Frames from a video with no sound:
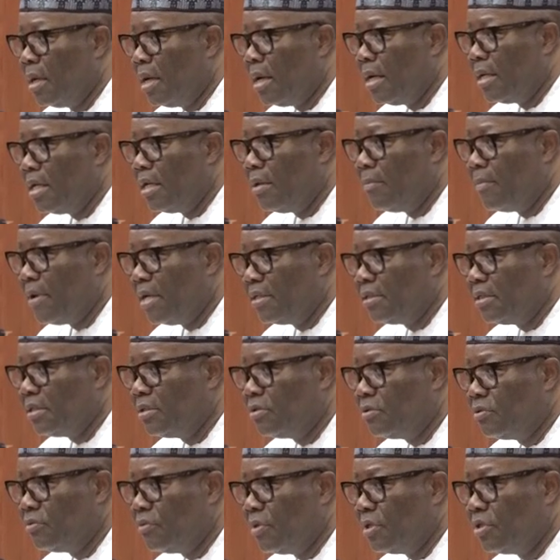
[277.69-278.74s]
and the messy
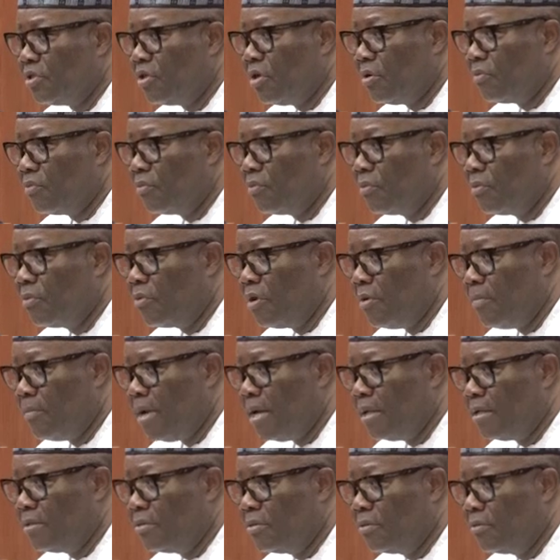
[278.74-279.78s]
situation we
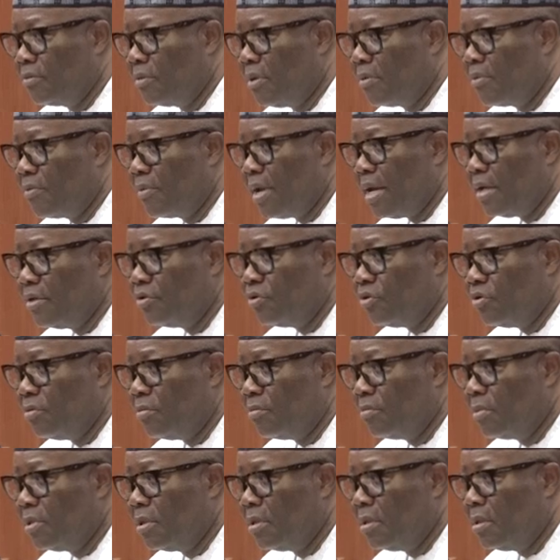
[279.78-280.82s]
met when we
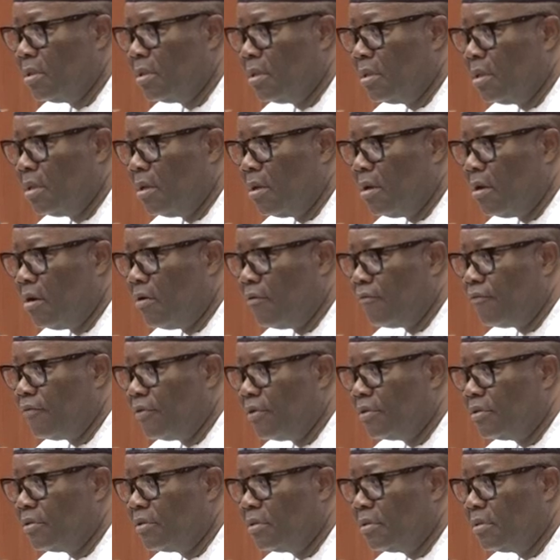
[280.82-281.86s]
assumed
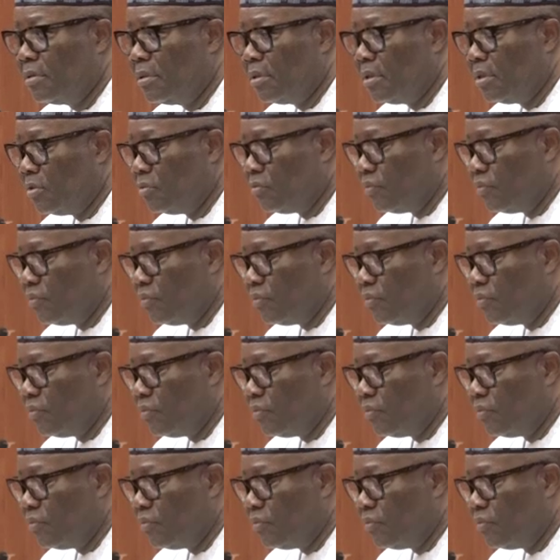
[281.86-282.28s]
office in